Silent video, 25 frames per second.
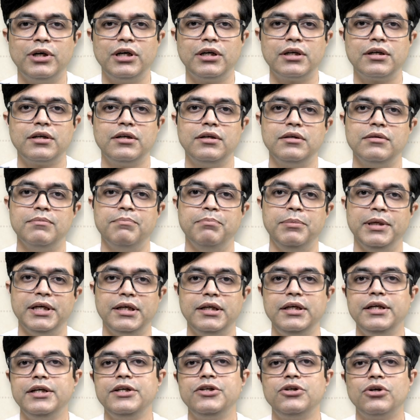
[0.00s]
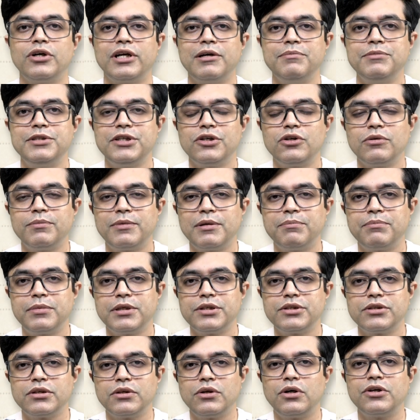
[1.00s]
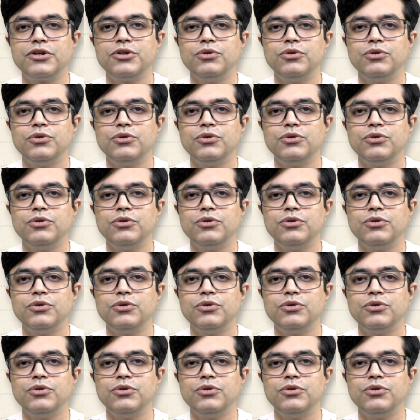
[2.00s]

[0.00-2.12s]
are beginning your MCQ preparation or